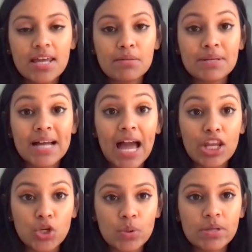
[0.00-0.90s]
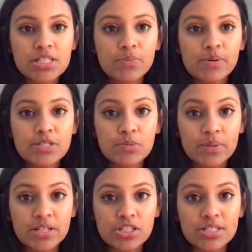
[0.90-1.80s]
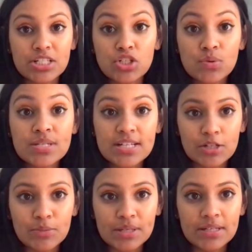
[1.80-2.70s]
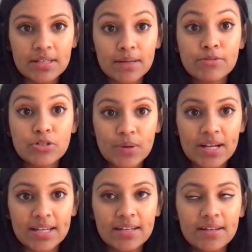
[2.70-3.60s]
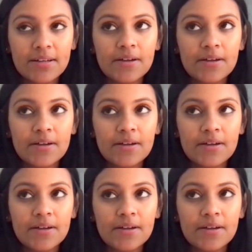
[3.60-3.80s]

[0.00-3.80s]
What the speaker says: And I'm like, I know I'm not supposed to push. Like, don't tell me. Like, I'm trying.